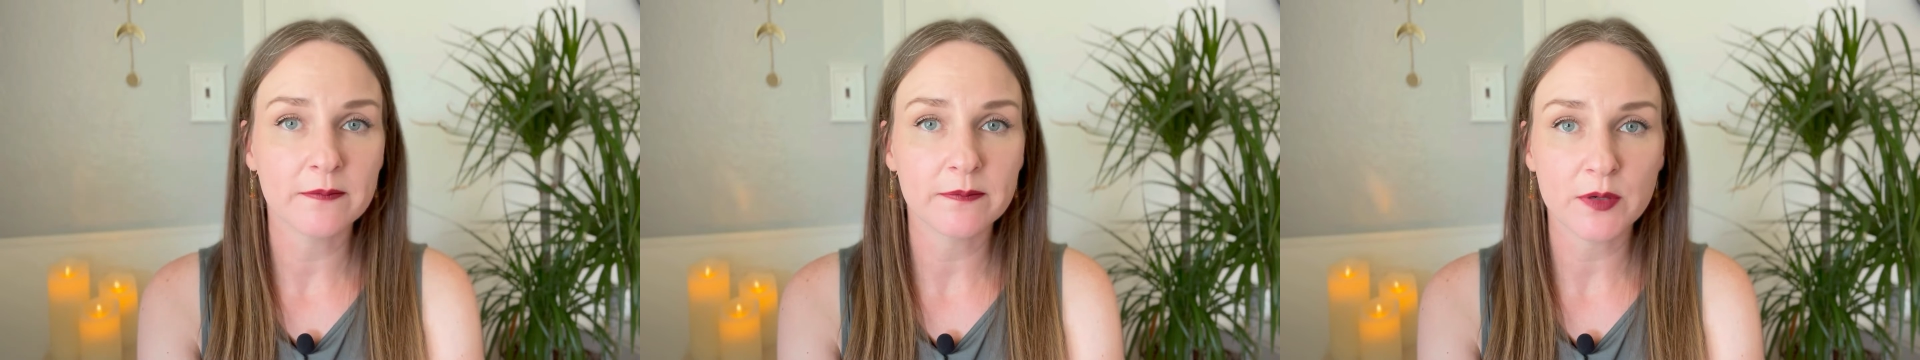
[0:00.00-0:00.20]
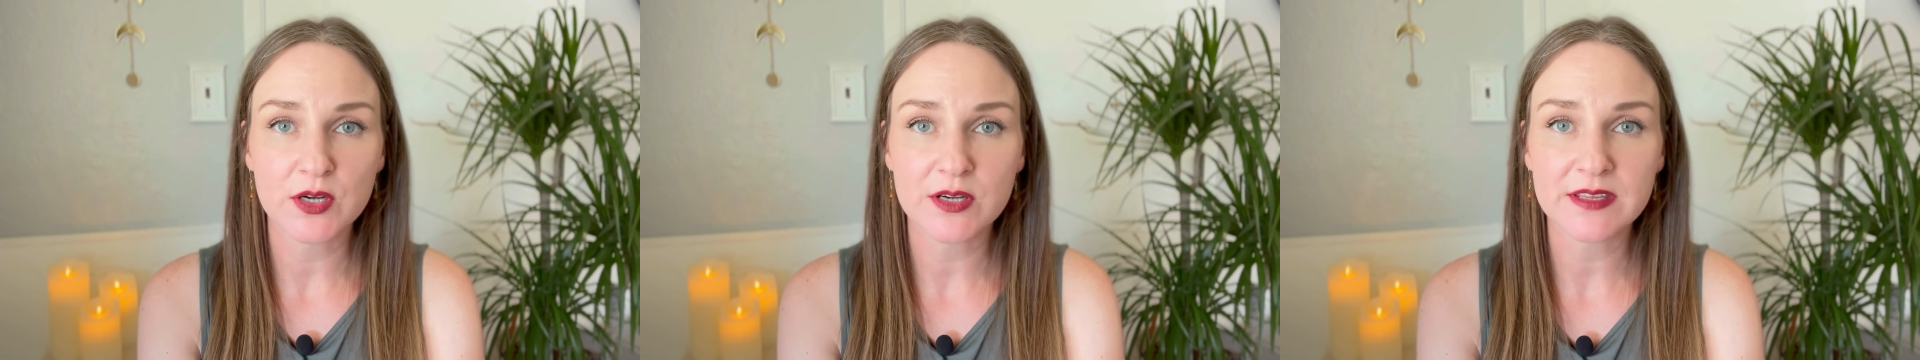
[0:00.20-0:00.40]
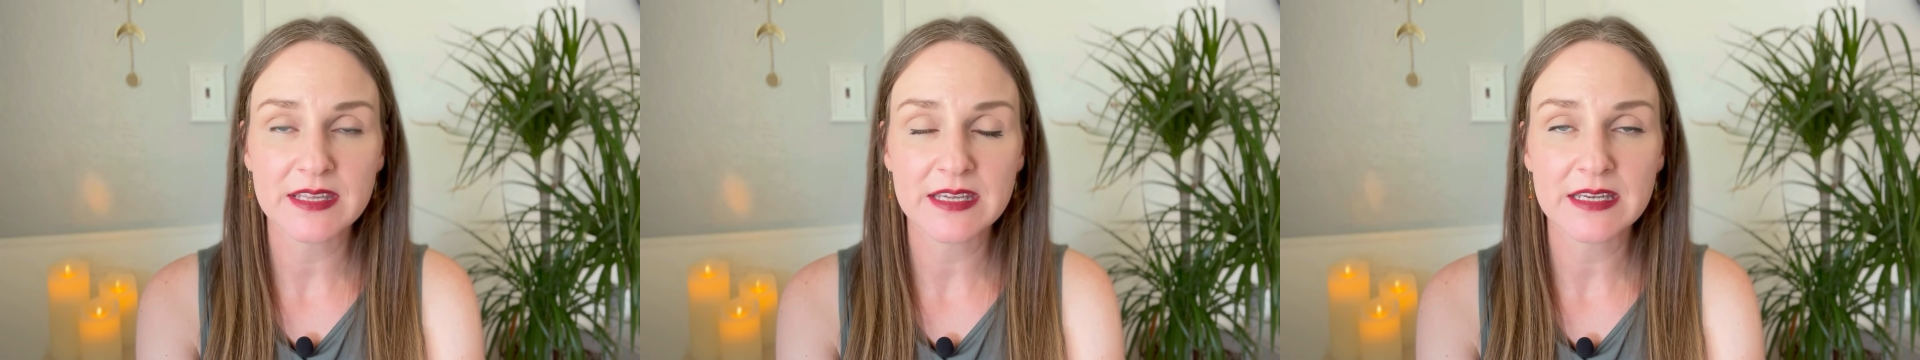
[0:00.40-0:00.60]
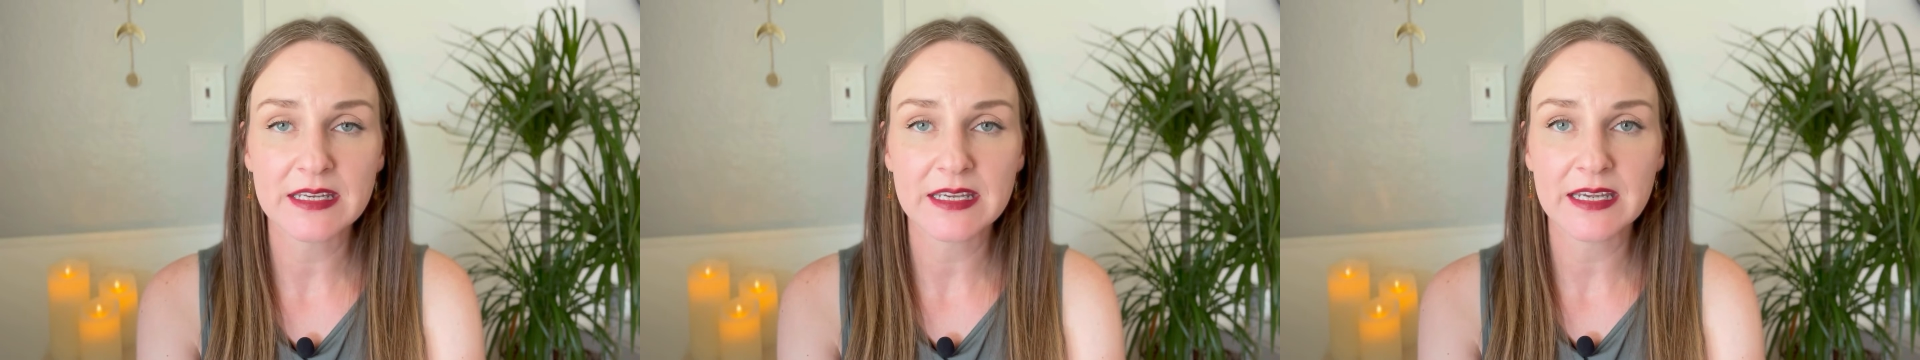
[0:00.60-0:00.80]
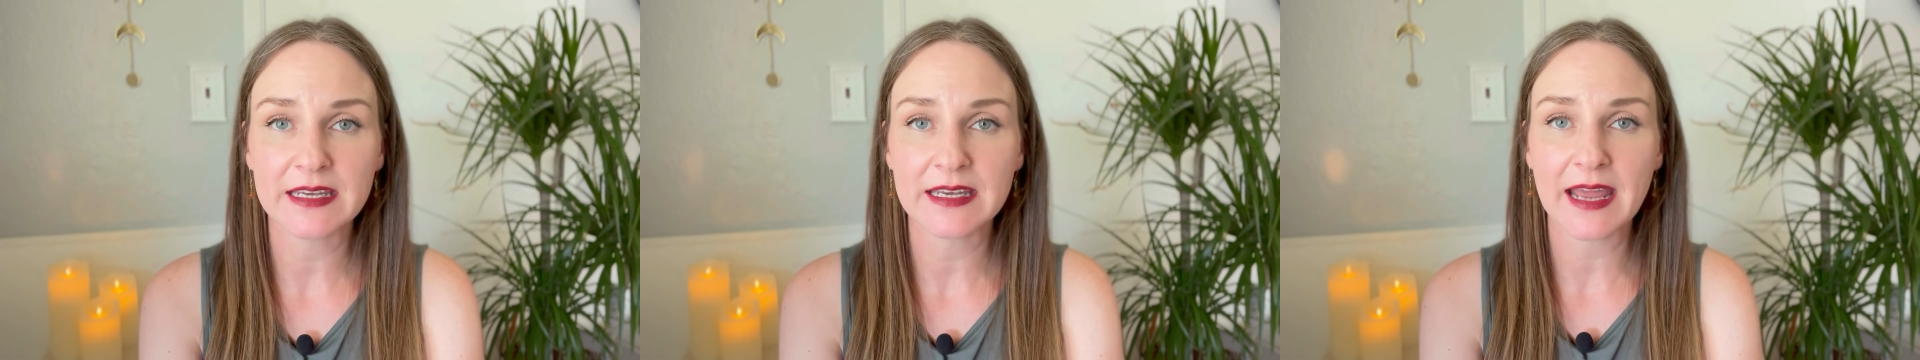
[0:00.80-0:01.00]
person
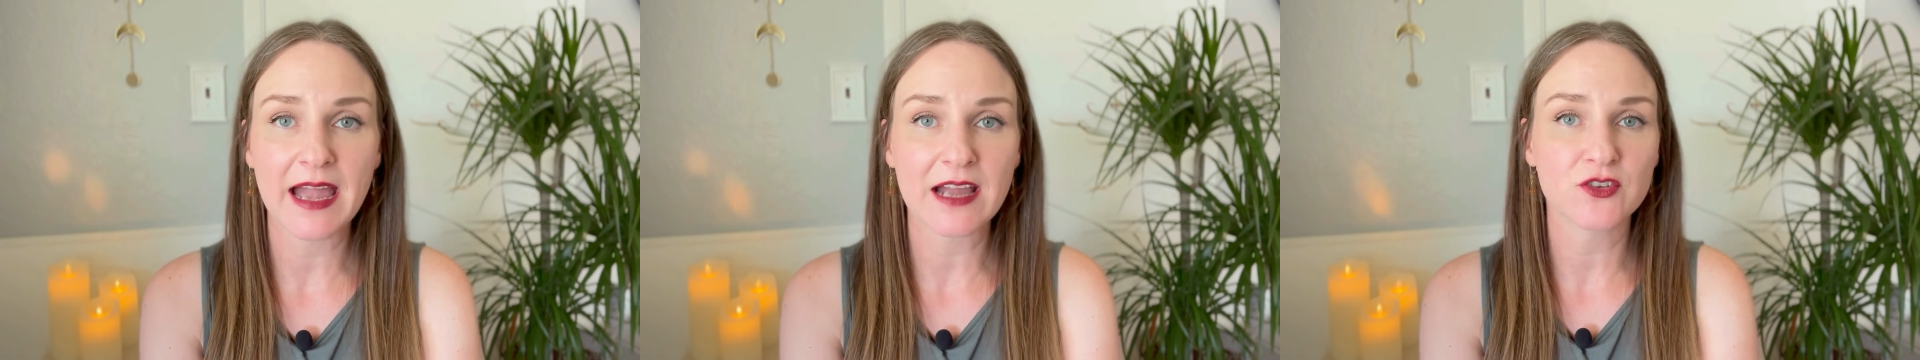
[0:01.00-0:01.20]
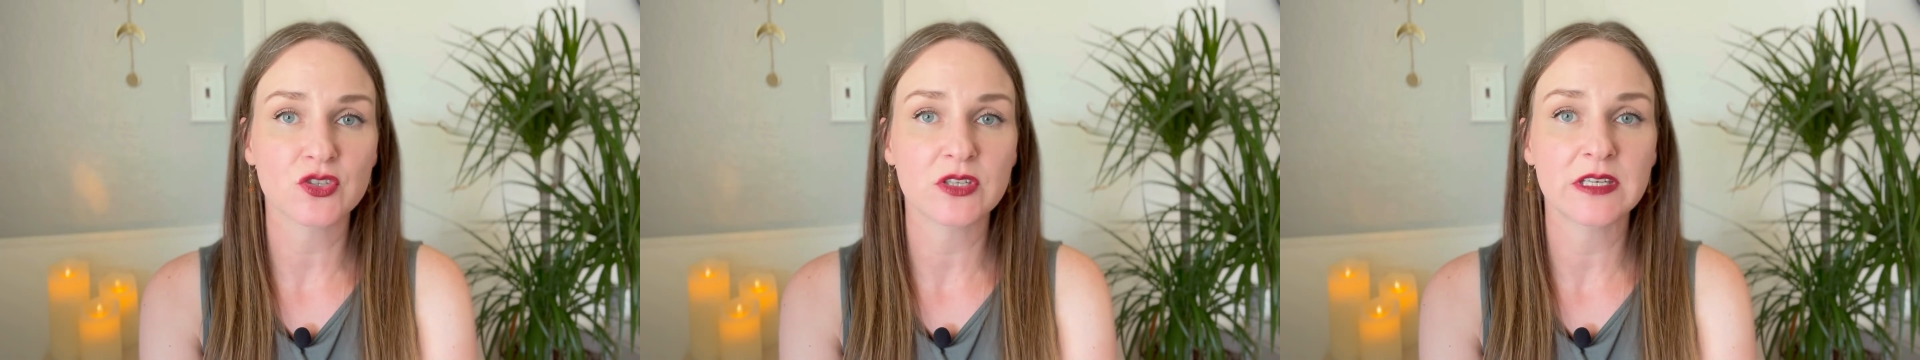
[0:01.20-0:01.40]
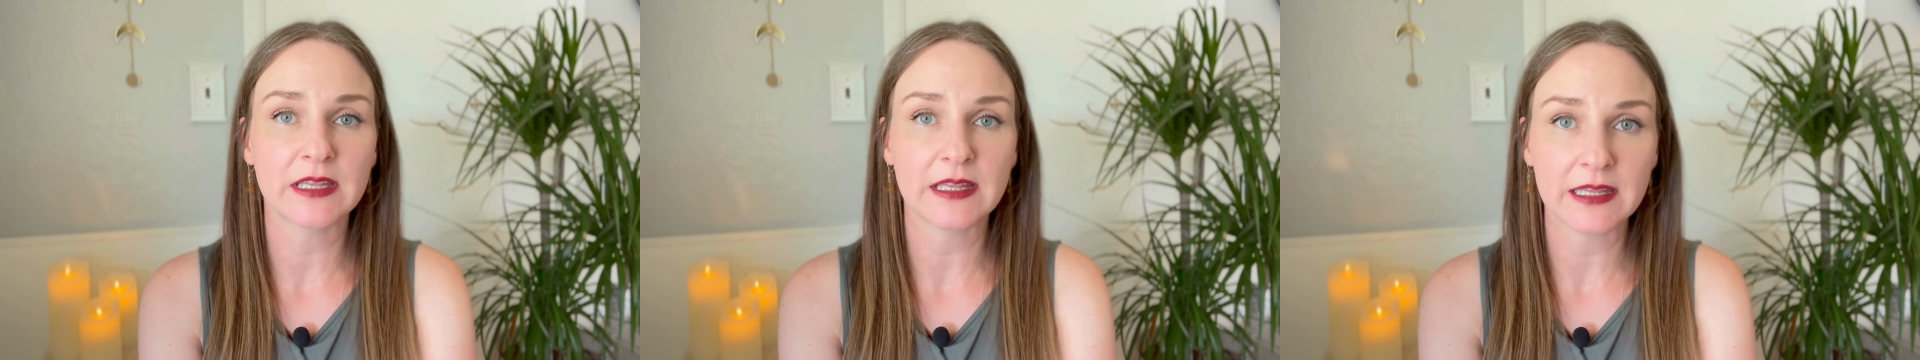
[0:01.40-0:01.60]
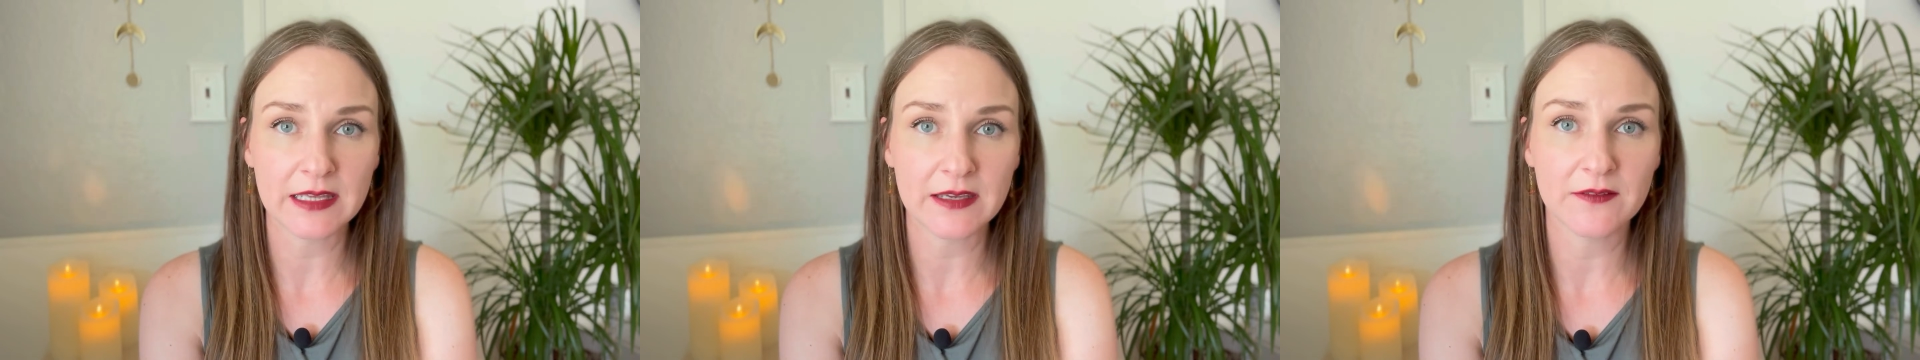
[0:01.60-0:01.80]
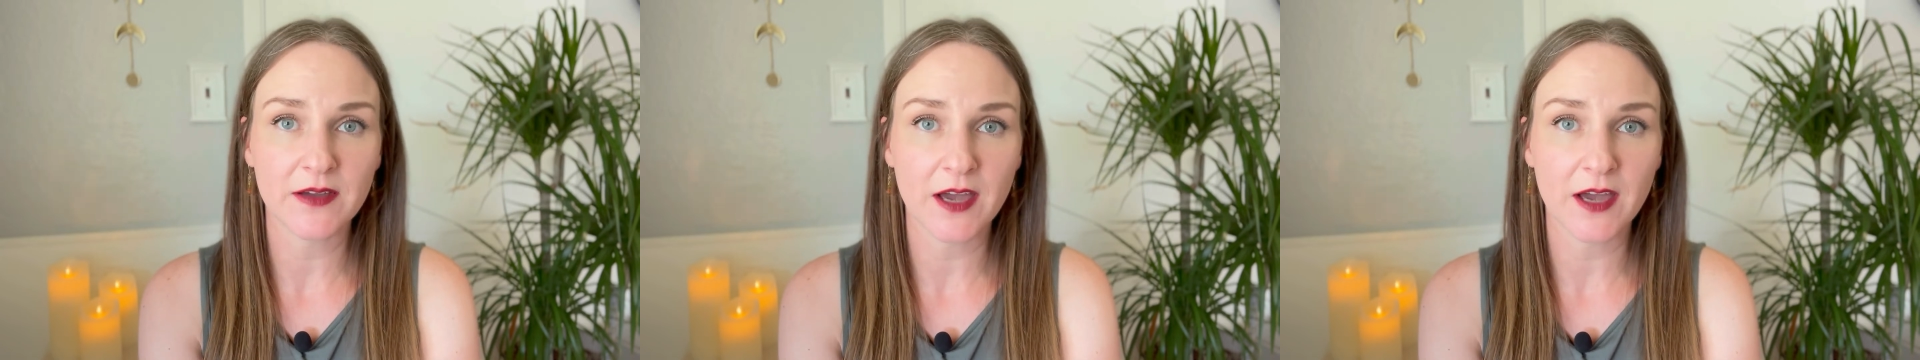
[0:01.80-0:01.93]
can actually live